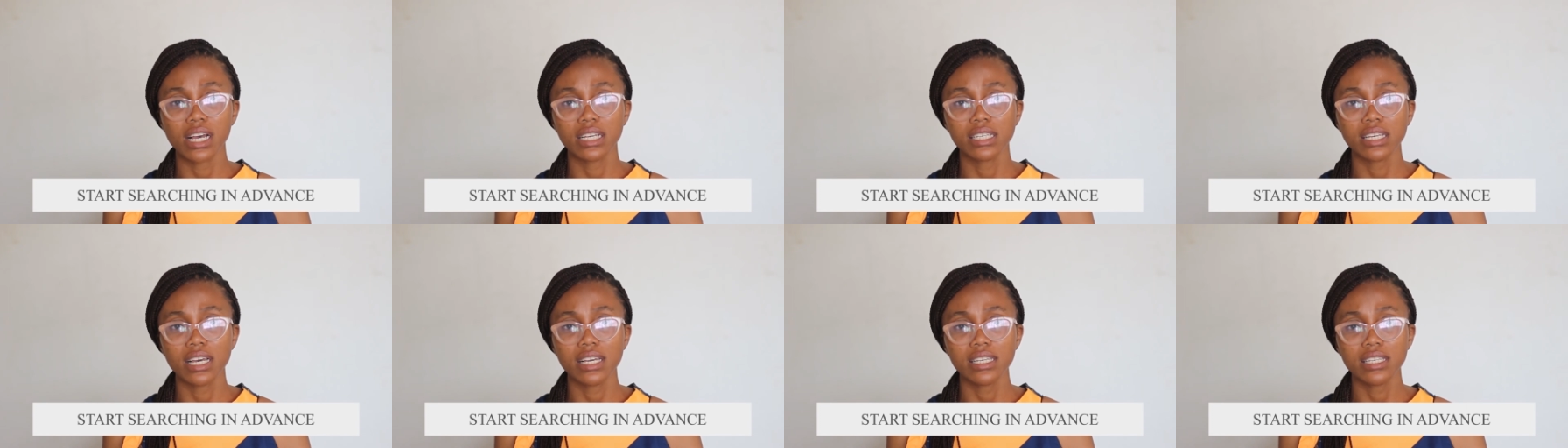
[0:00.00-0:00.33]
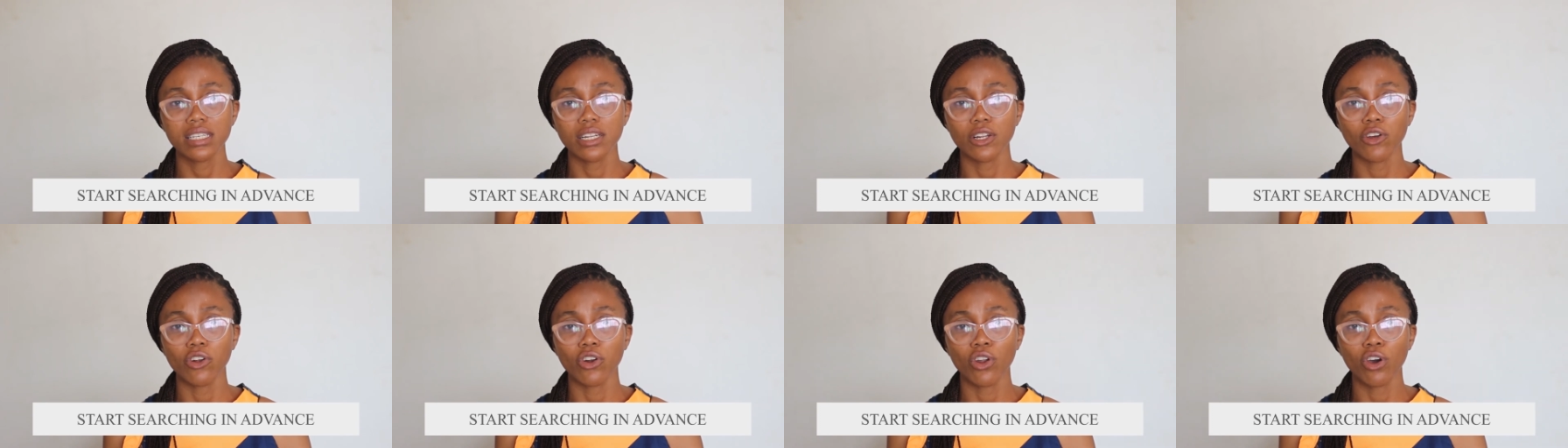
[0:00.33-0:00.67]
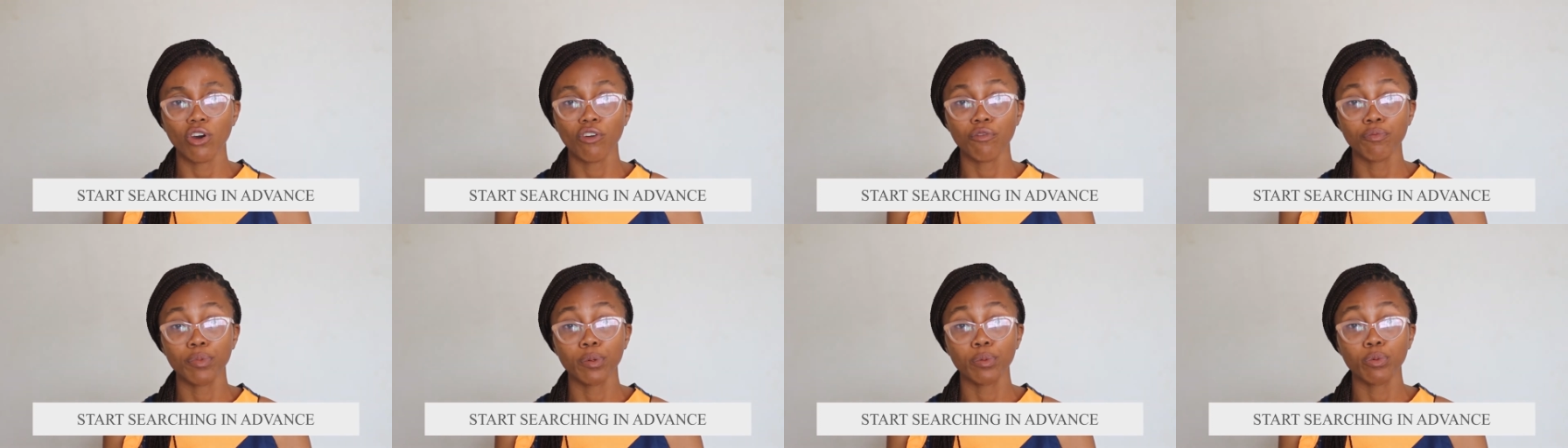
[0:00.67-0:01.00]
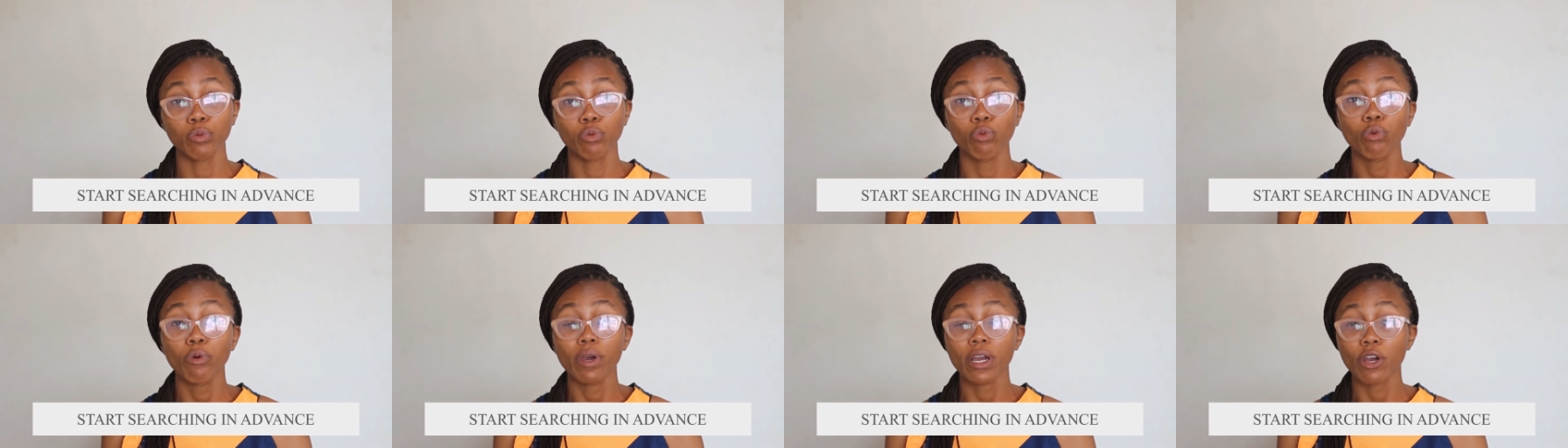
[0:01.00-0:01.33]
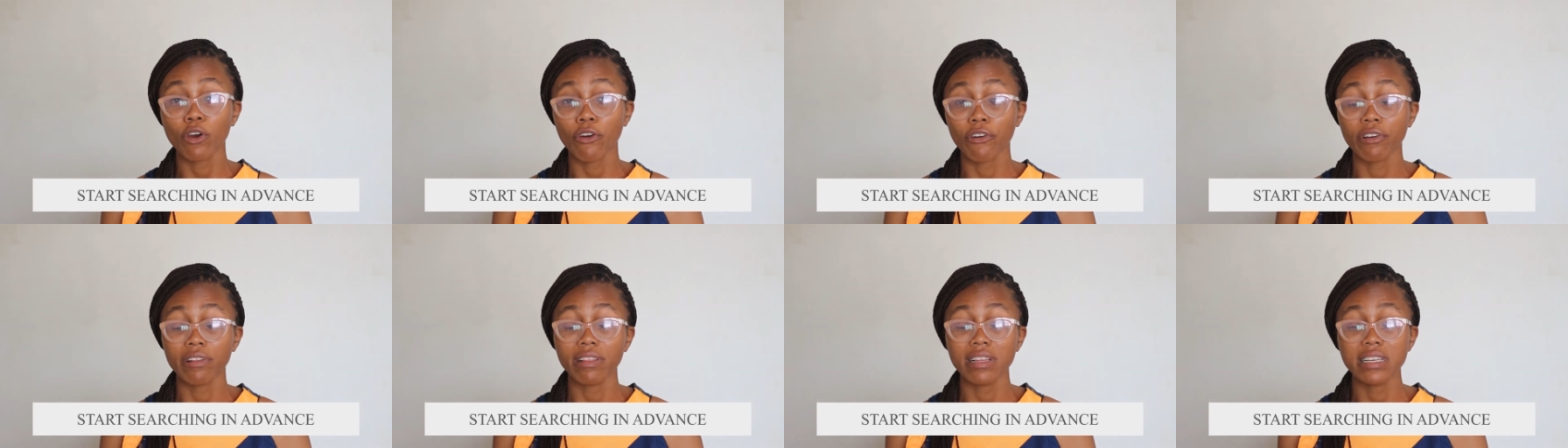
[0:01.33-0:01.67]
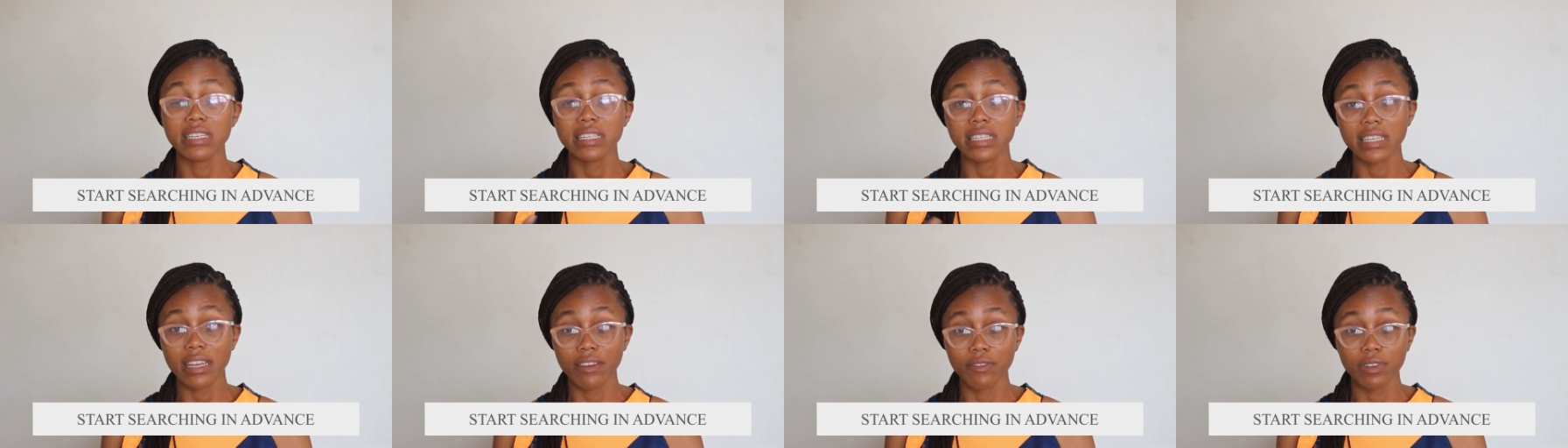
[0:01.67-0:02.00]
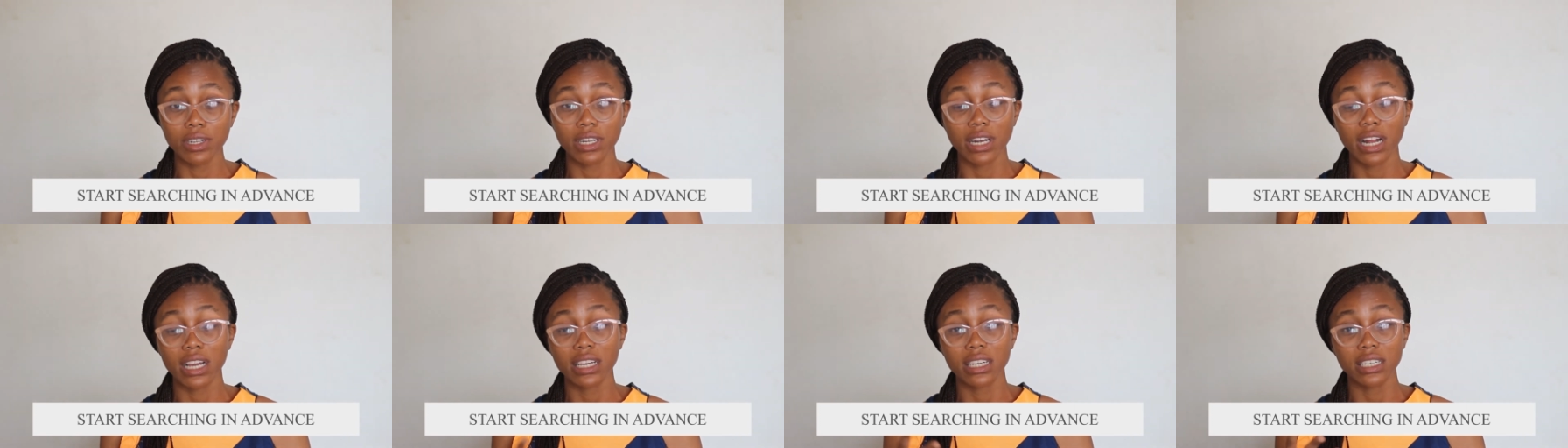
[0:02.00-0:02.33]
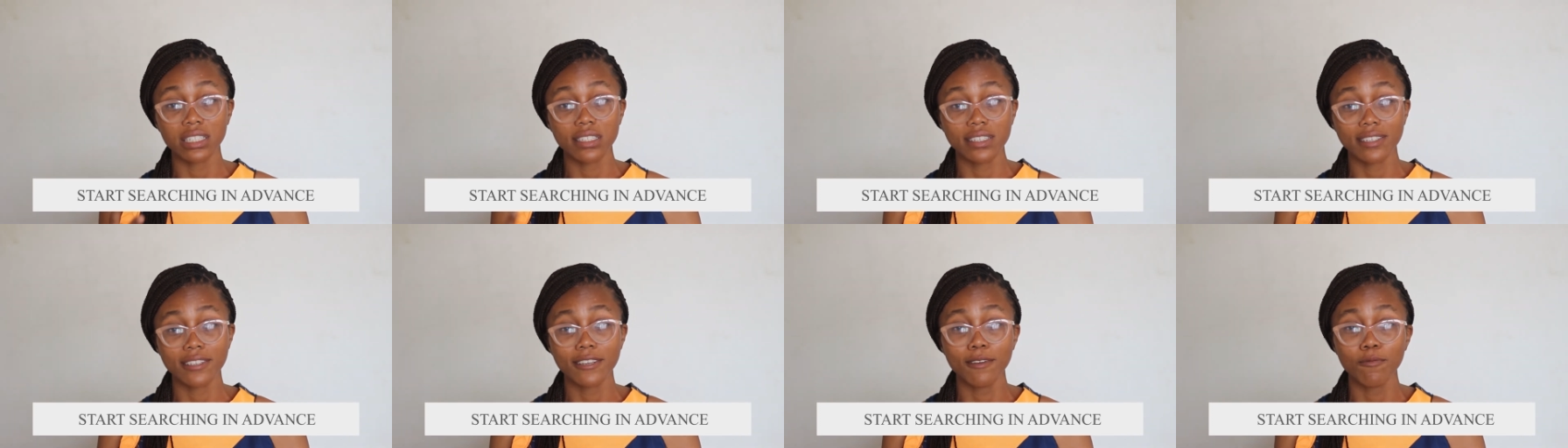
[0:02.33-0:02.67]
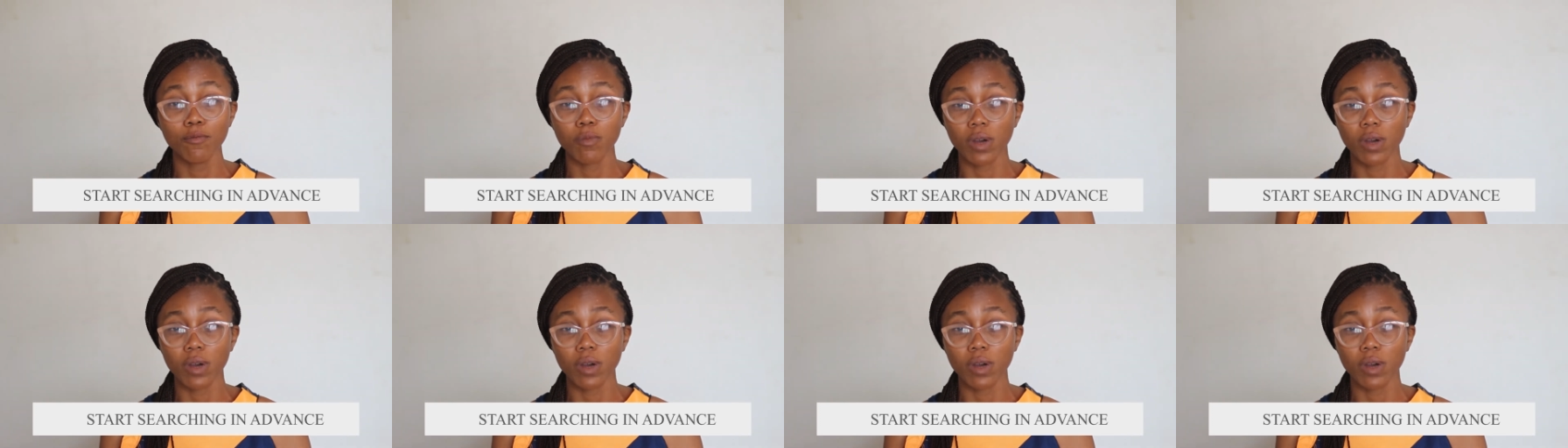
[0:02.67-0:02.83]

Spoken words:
I started seeing a lot of people who are currently serving like in the same